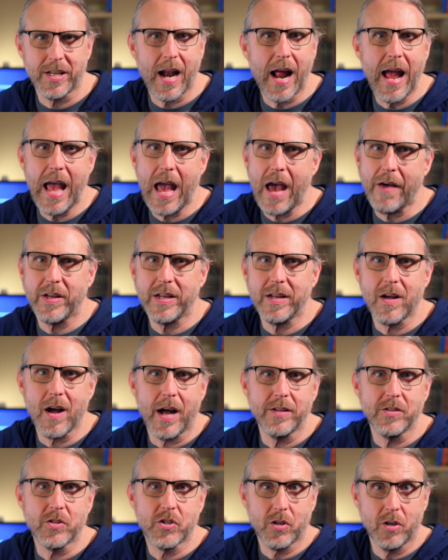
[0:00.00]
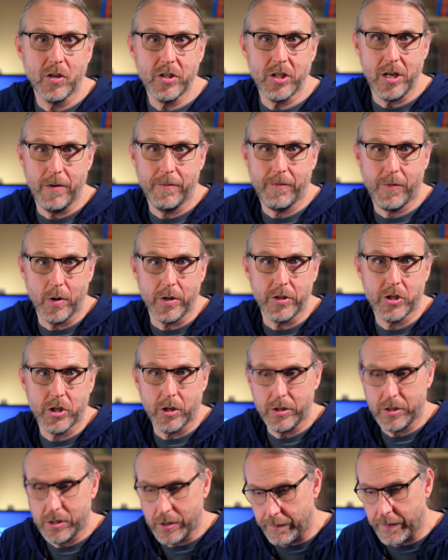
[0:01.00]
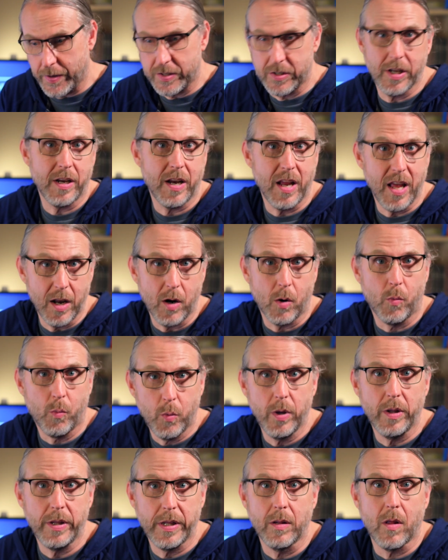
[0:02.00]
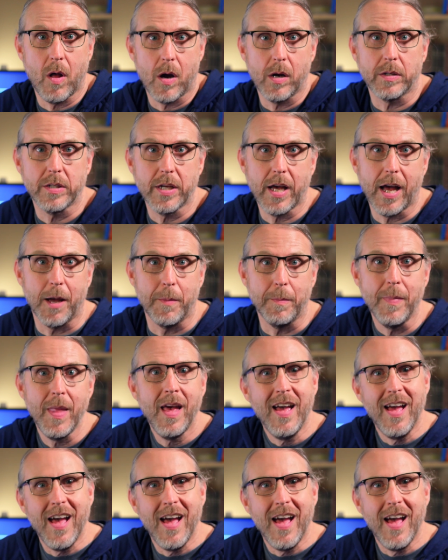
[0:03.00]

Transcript: and I haven't gone searching for a church to visit in a really long time.